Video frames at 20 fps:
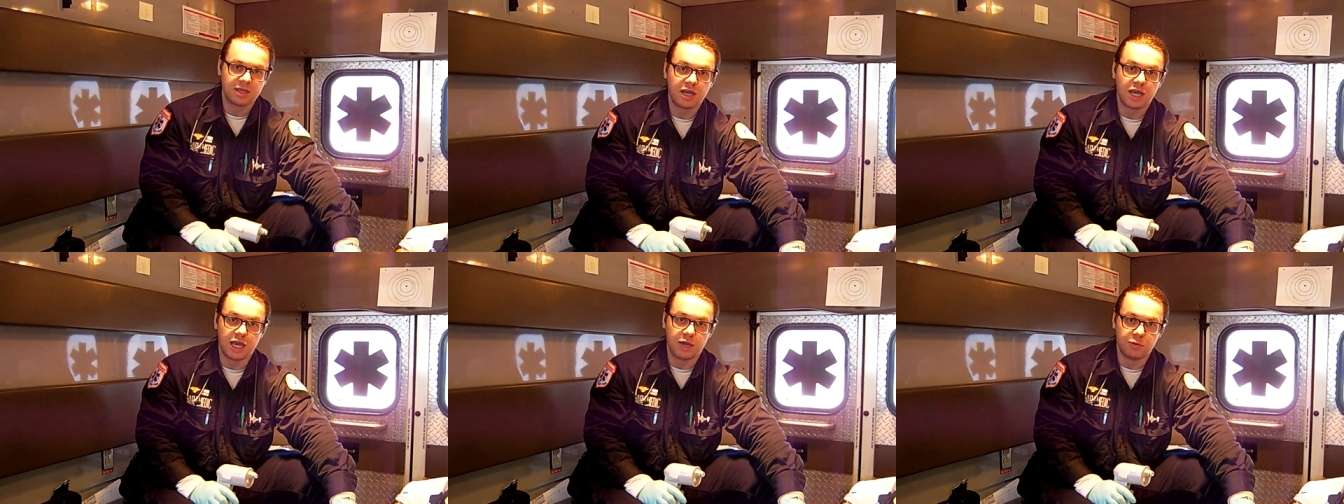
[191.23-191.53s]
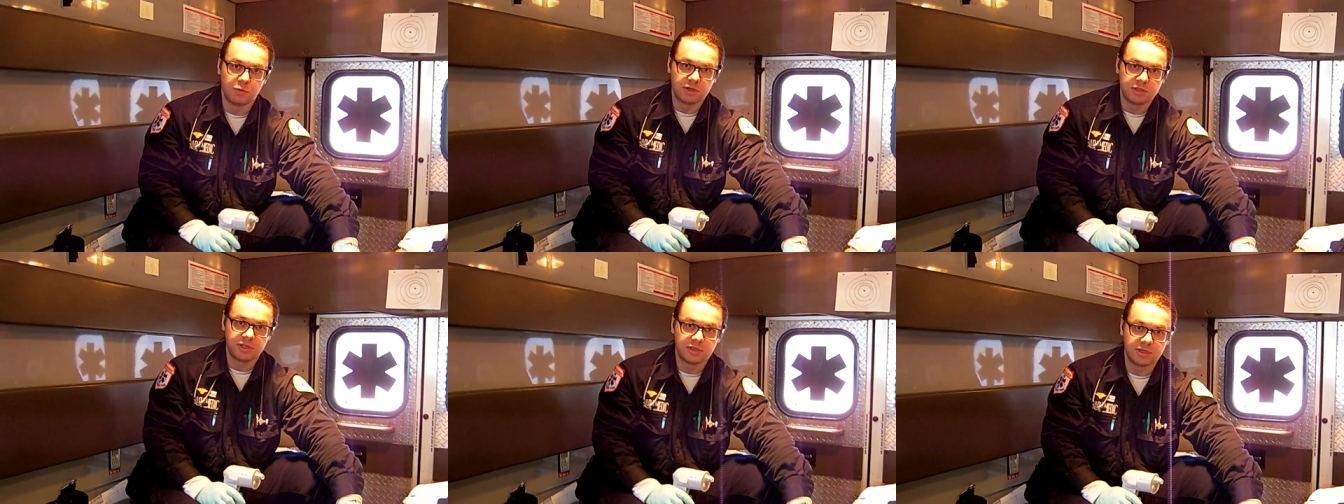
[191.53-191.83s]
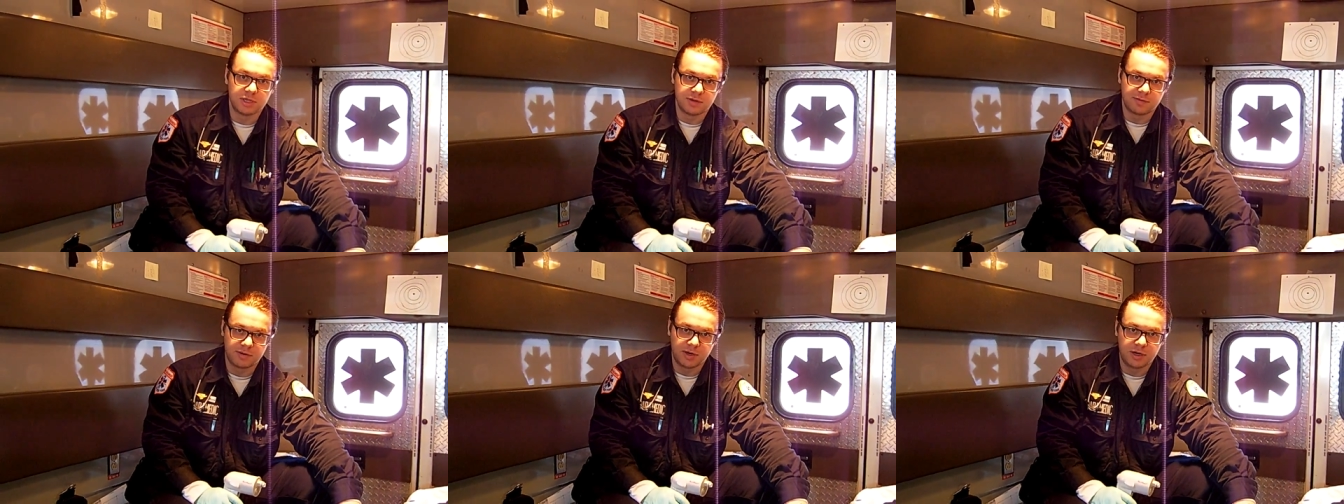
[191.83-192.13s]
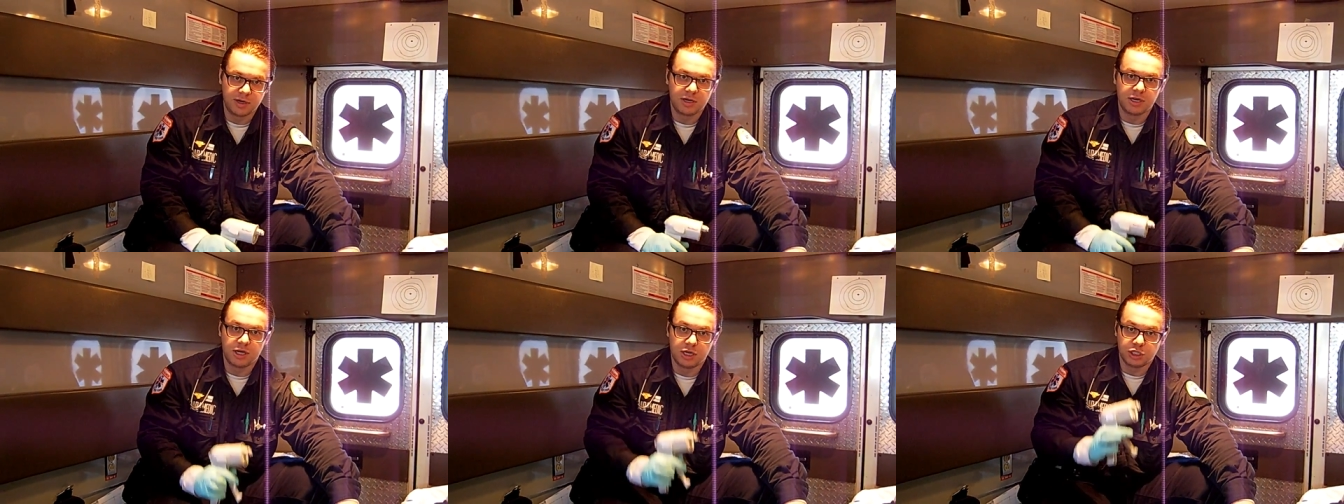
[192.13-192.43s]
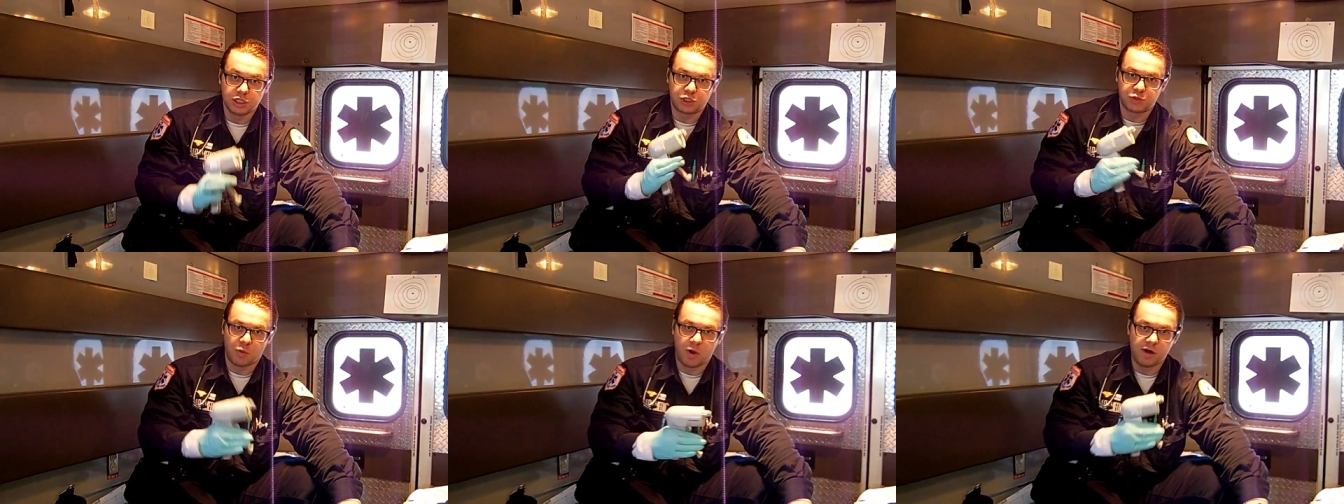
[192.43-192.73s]
It will deliver
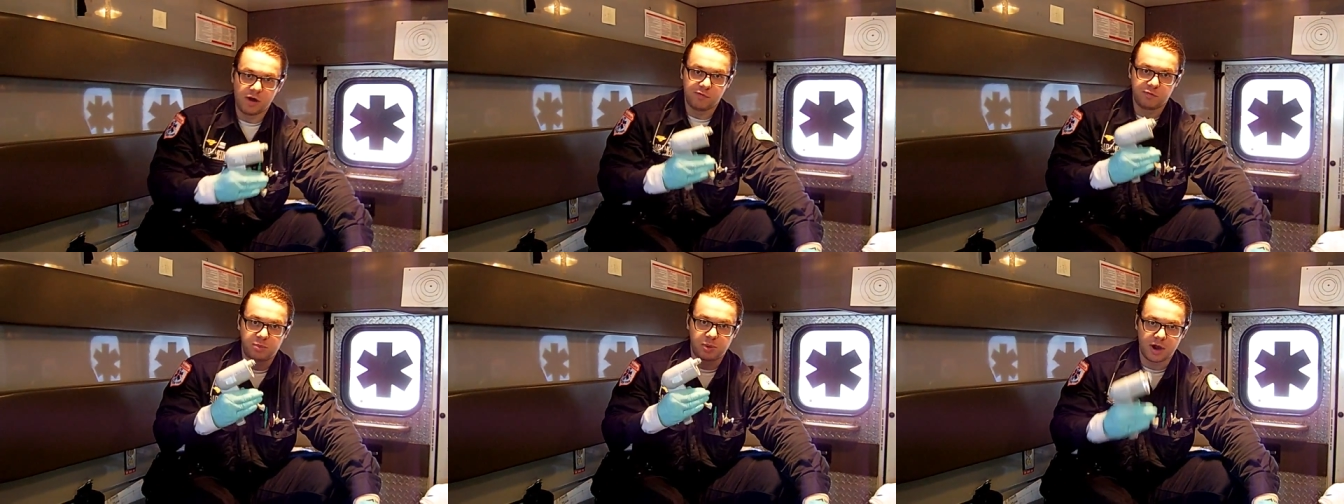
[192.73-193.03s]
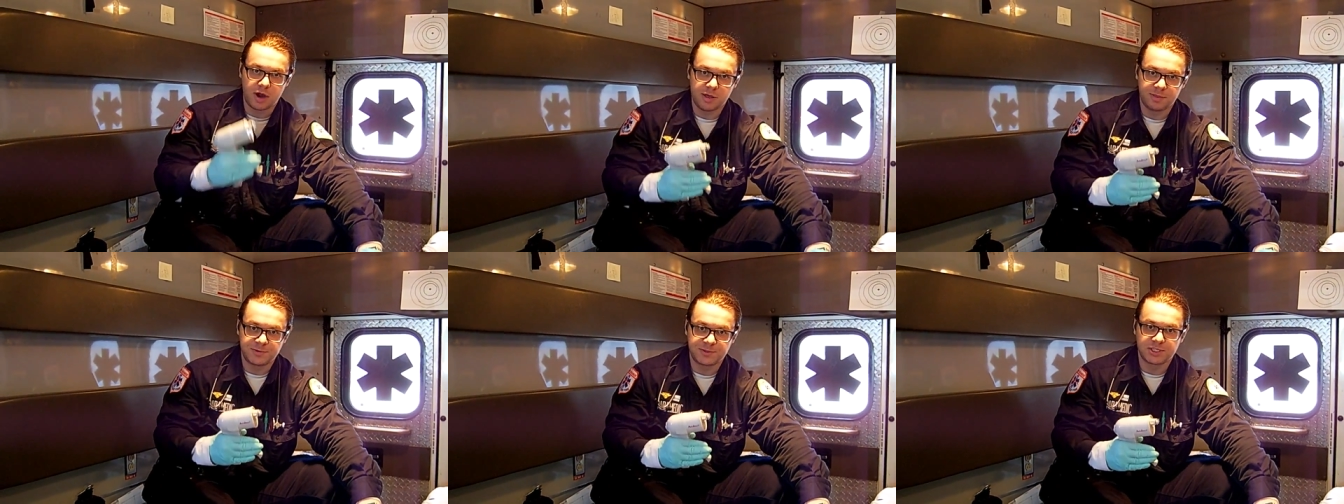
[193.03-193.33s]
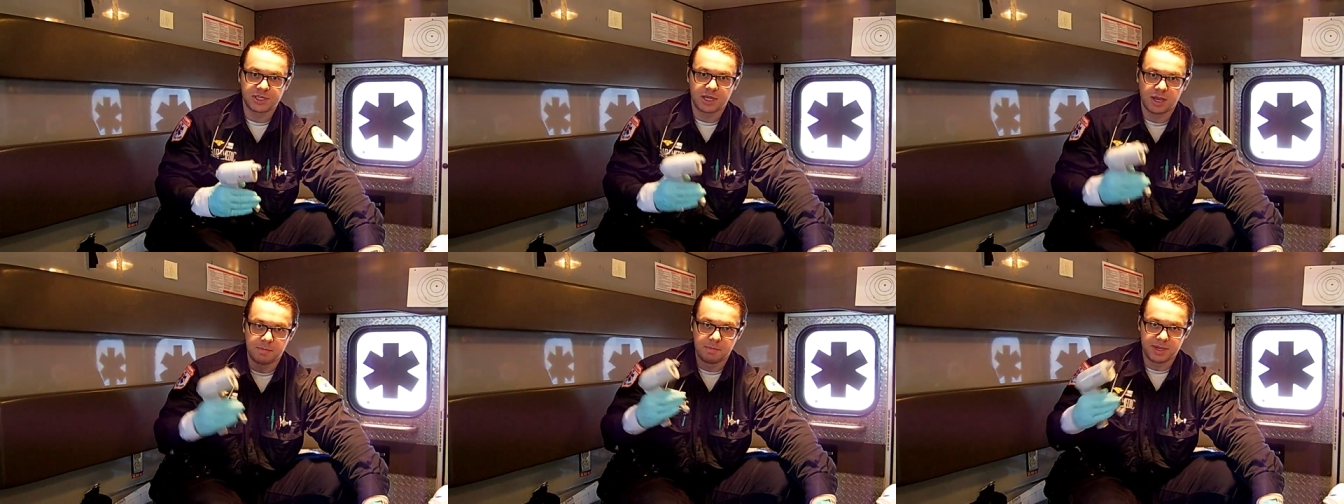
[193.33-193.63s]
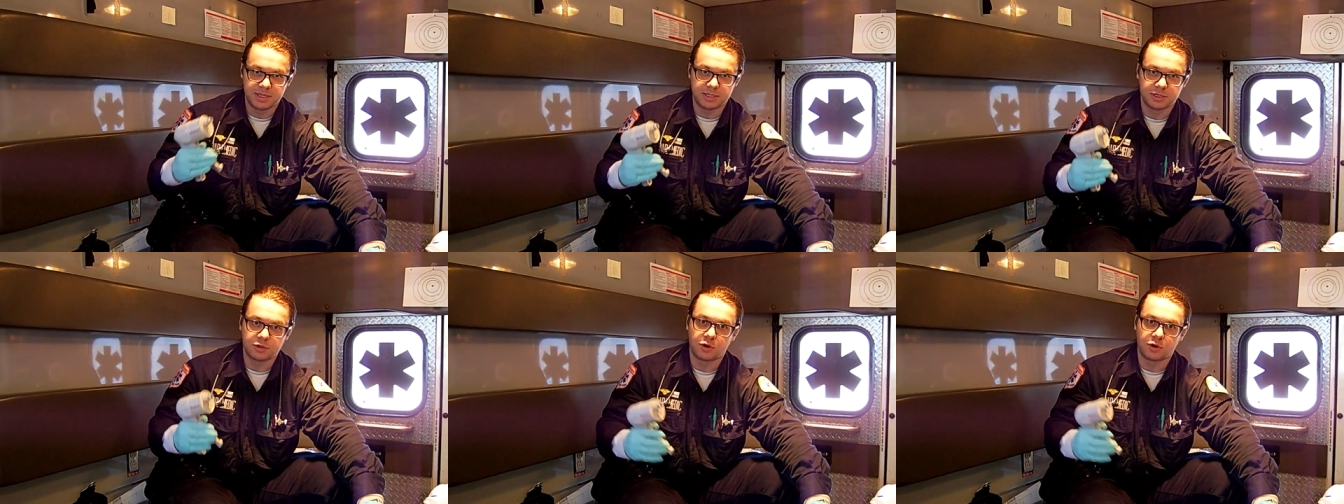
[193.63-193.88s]
12 breaths a minute,